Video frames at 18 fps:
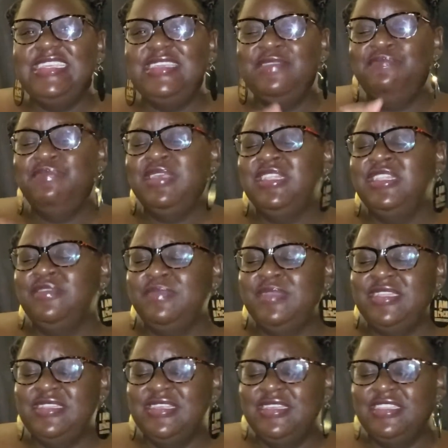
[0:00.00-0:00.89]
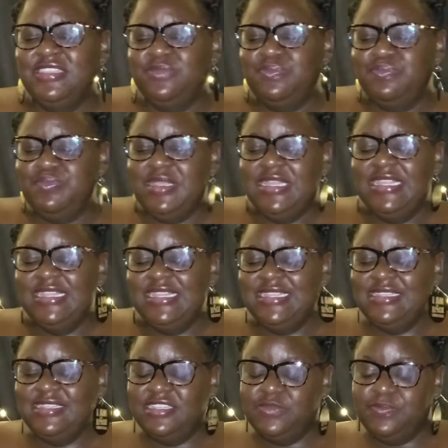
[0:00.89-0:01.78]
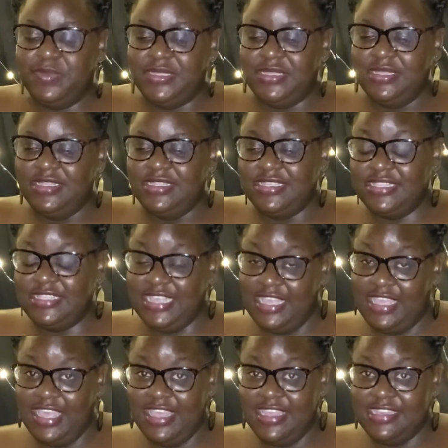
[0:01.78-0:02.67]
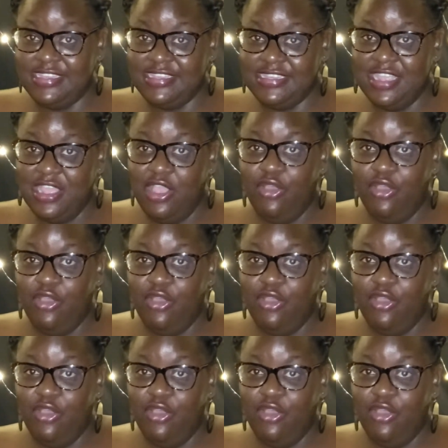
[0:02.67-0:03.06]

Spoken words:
milliliters per second